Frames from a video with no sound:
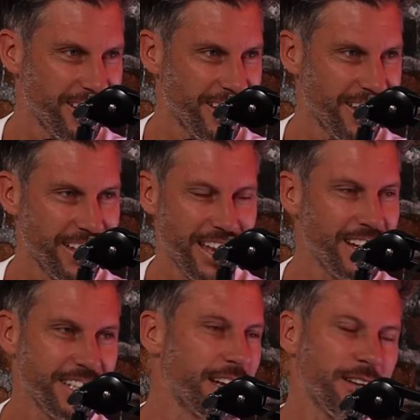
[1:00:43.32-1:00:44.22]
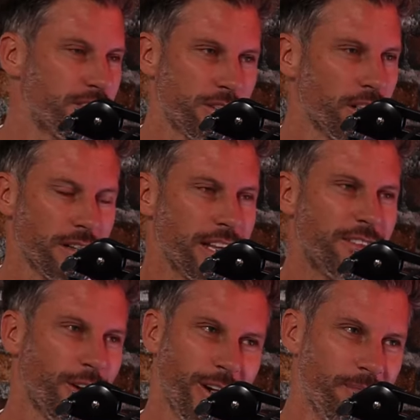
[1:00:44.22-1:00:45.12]
he, and he didn't sort of, he
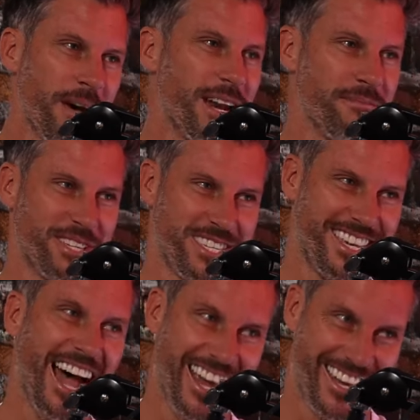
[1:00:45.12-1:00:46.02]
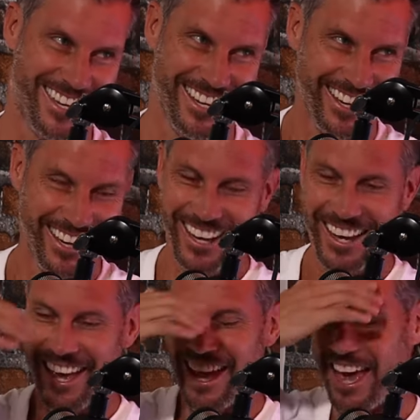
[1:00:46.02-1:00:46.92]
thought I'd made a mistake.
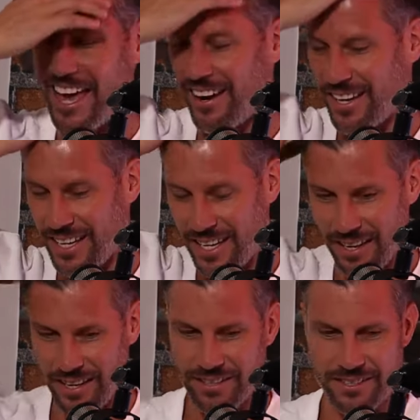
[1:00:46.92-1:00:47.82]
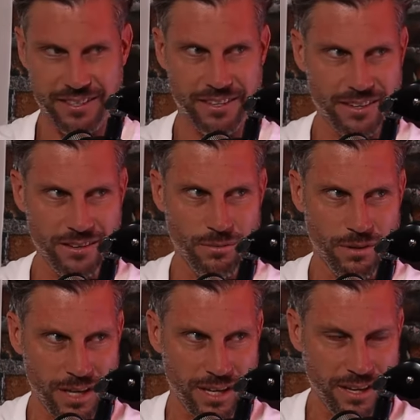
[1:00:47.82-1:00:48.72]
And I, he goes,
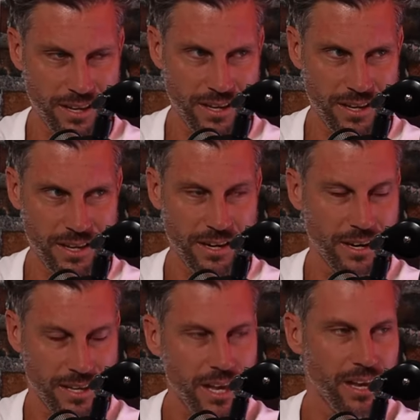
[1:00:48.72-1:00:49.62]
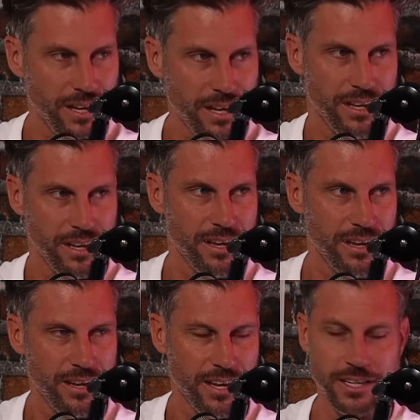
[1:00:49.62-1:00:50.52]
"Woody." And I go, "Yeah, yeah, yeah."
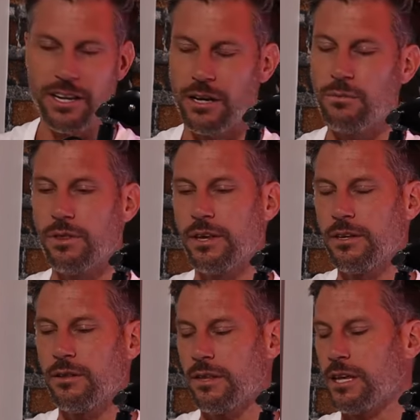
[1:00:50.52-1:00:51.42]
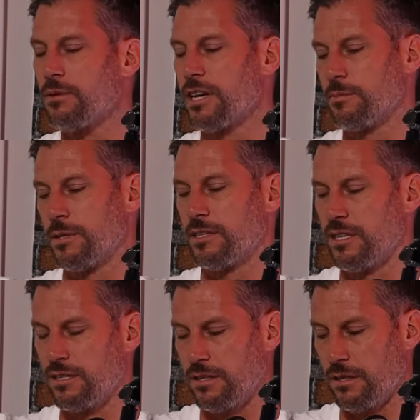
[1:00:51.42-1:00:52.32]
And, you know, the, the thing with these
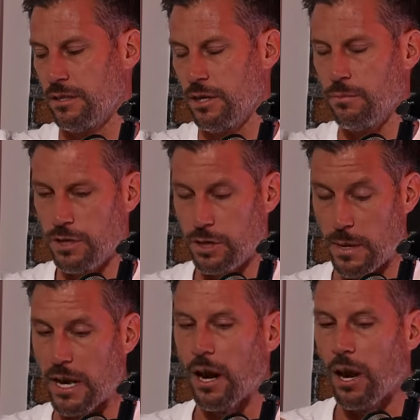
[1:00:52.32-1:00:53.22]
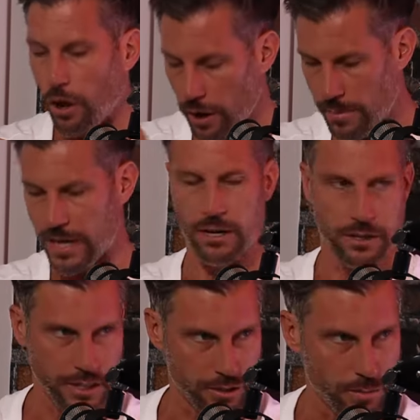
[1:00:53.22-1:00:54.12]
businesses is, You, you spend a lot of money on
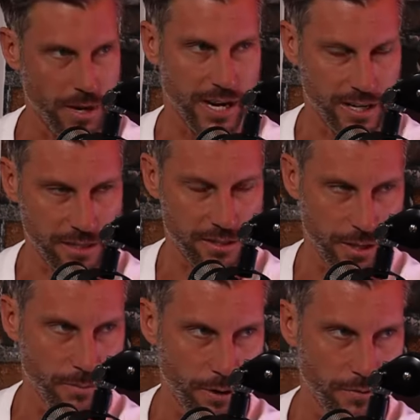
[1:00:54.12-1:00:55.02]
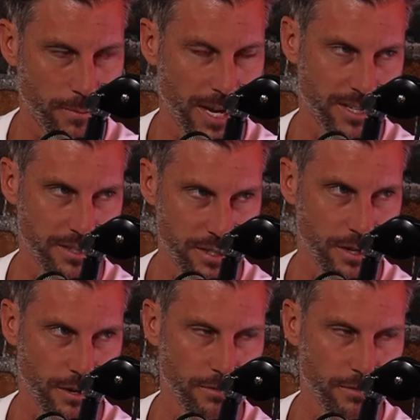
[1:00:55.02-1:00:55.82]
digital marketing, so the profit margins are not